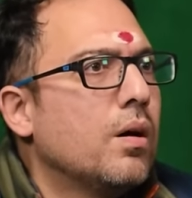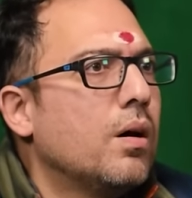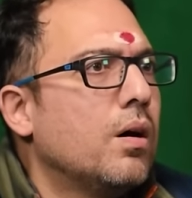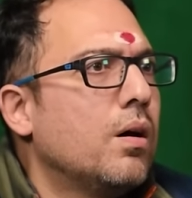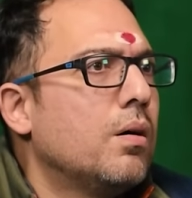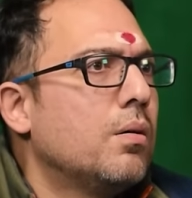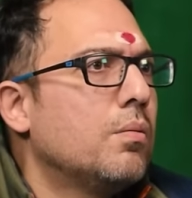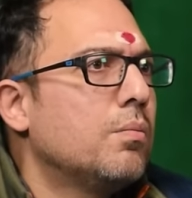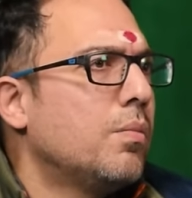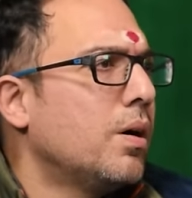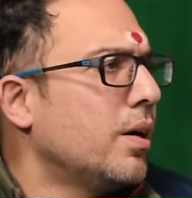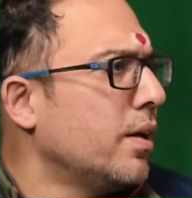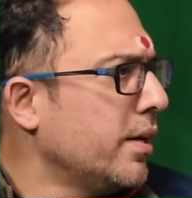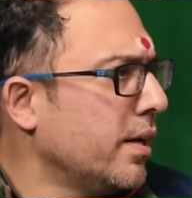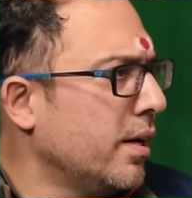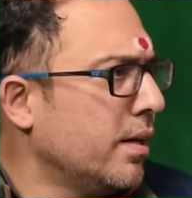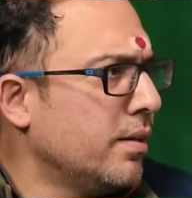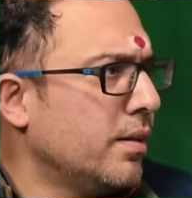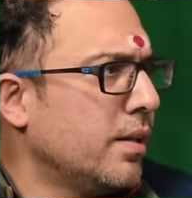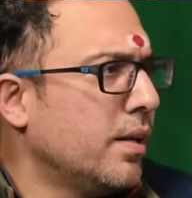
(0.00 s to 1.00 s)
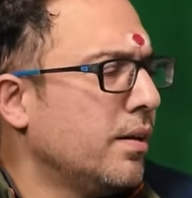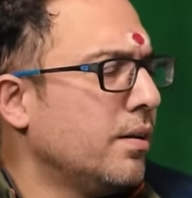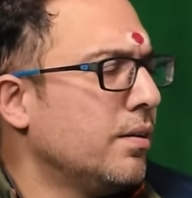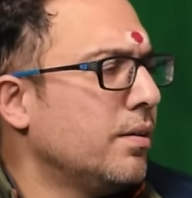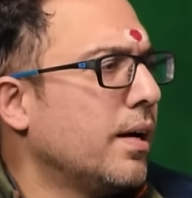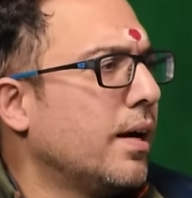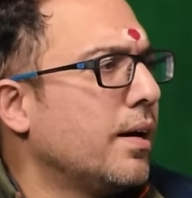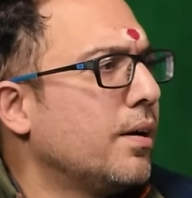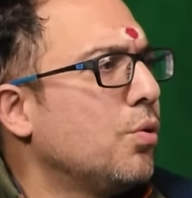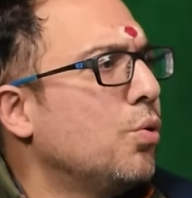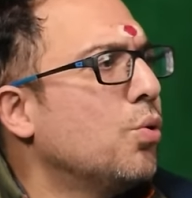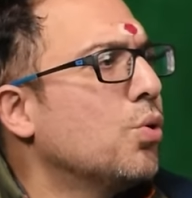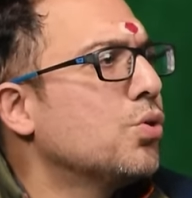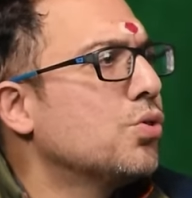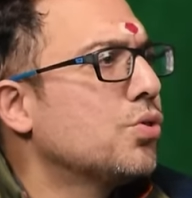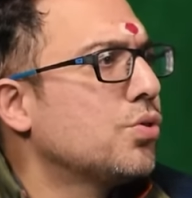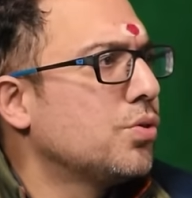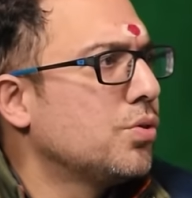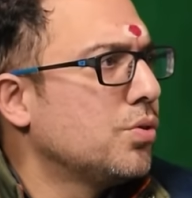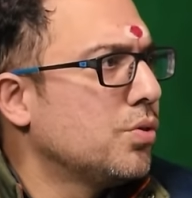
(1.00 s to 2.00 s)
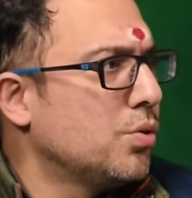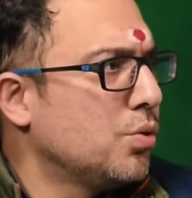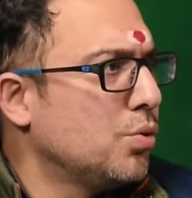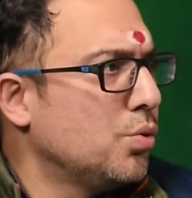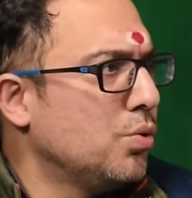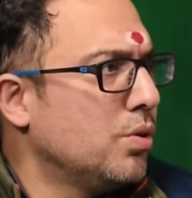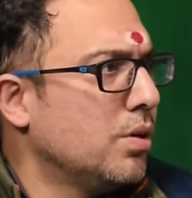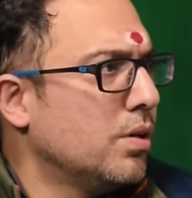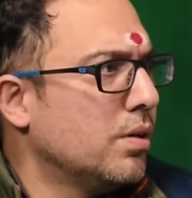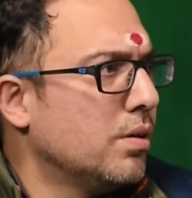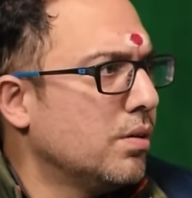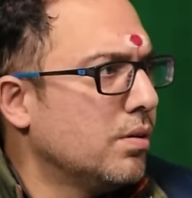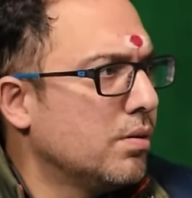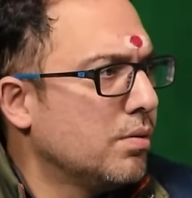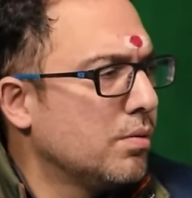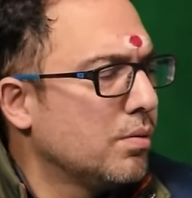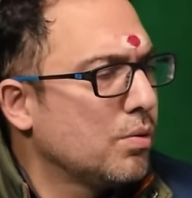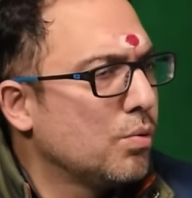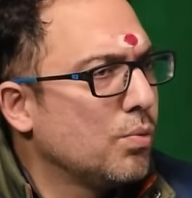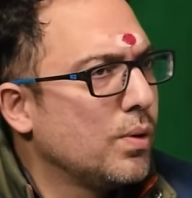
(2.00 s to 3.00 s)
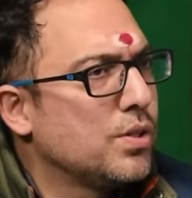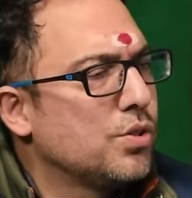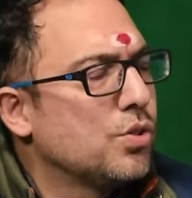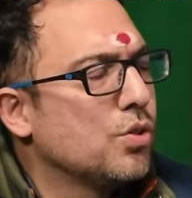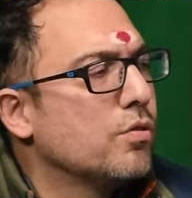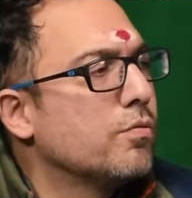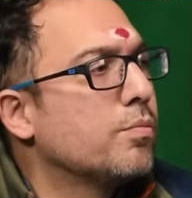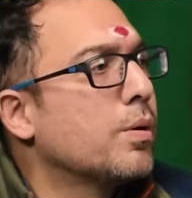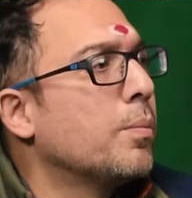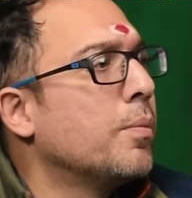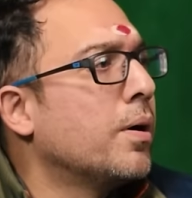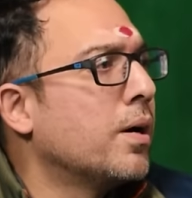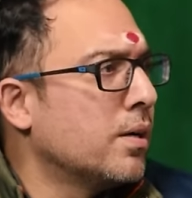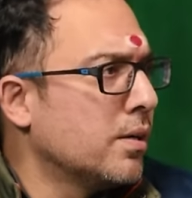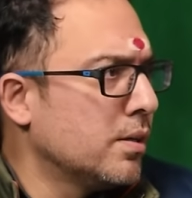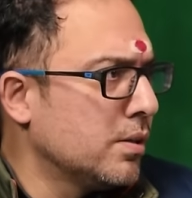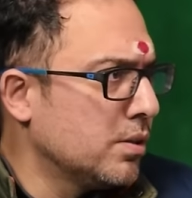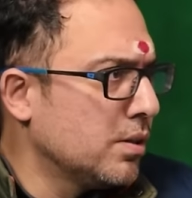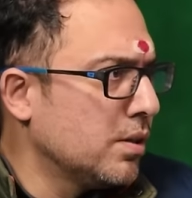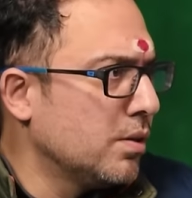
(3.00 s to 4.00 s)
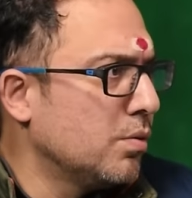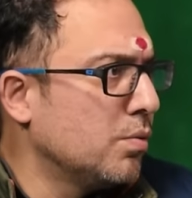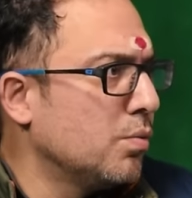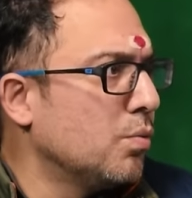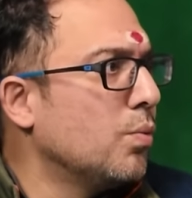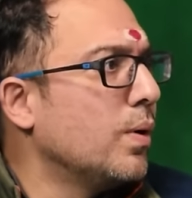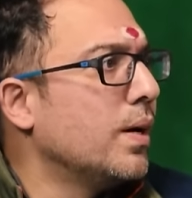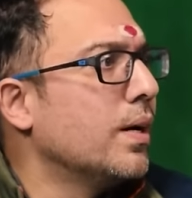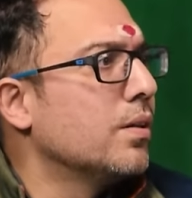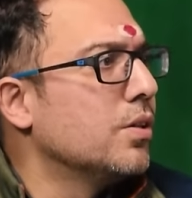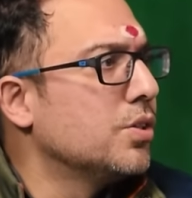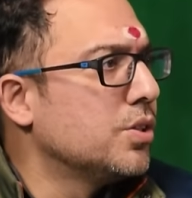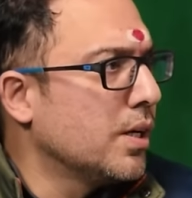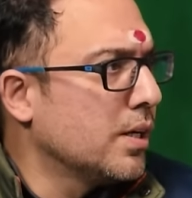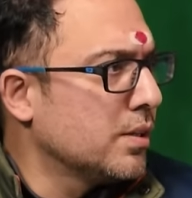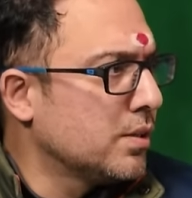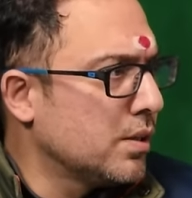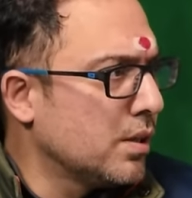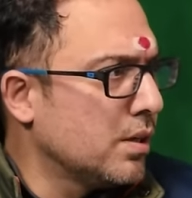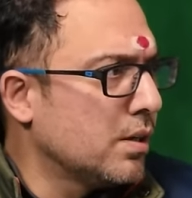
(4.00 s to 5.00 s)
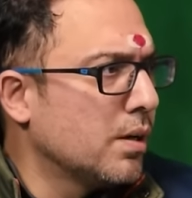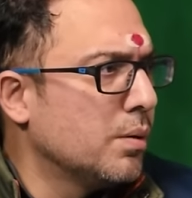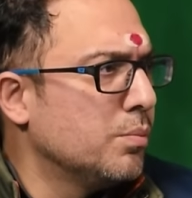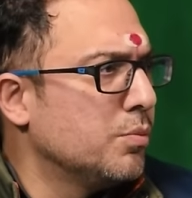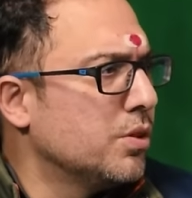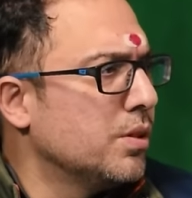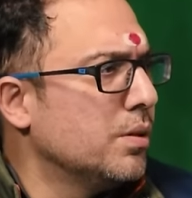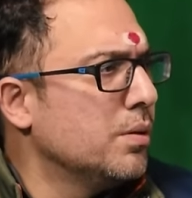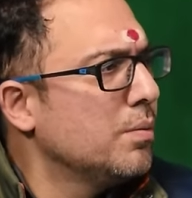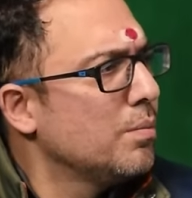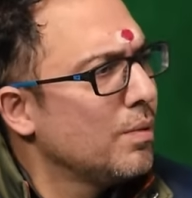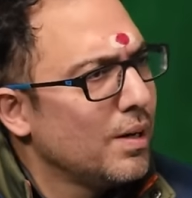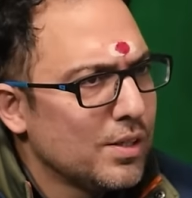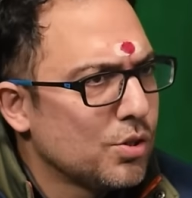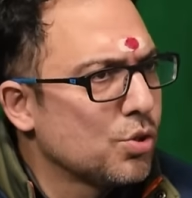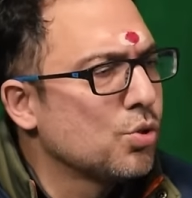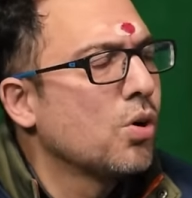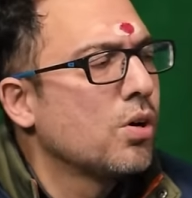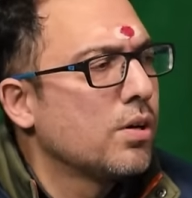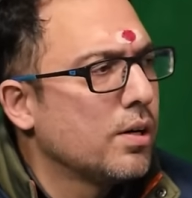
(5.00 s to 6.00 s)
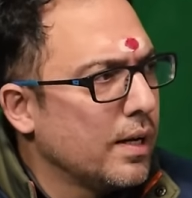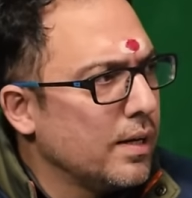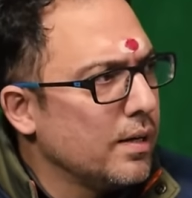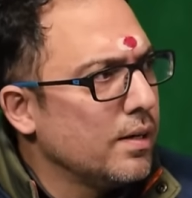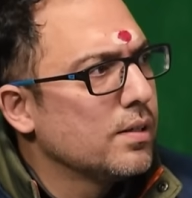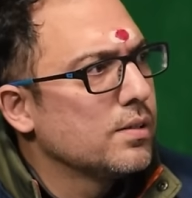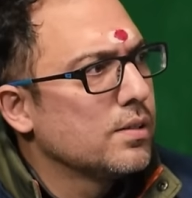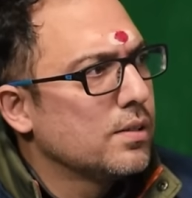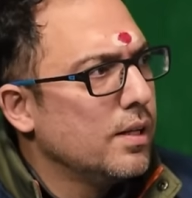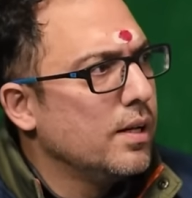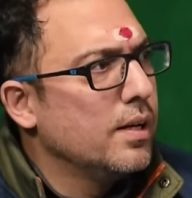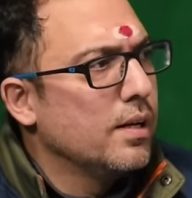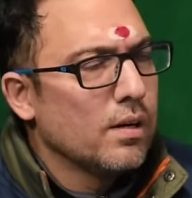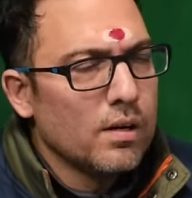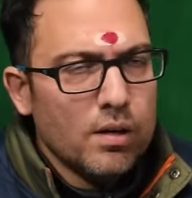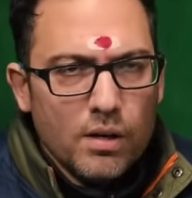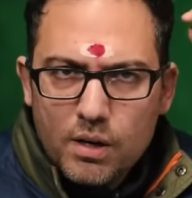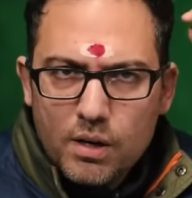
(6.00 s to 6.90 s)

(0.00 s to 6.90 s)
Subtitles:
But again, then that goes to the question of pramanas and right. where the shastra comes in. Let's not digress there.